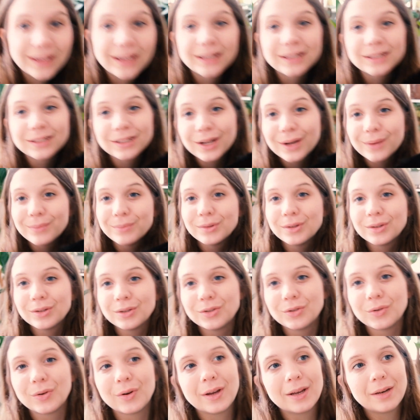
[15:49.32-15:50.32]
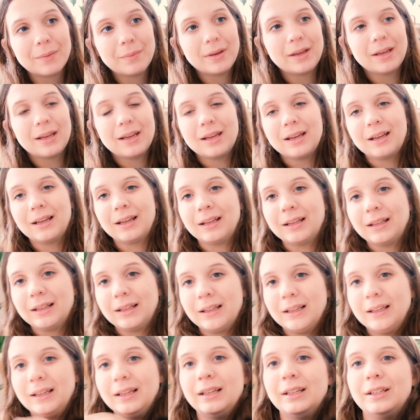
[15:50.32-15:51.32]
has come to join me.
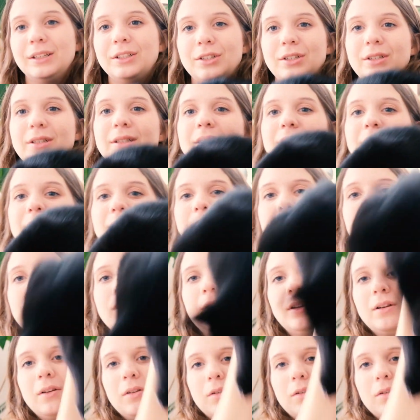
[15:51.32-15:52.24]
She's sniffing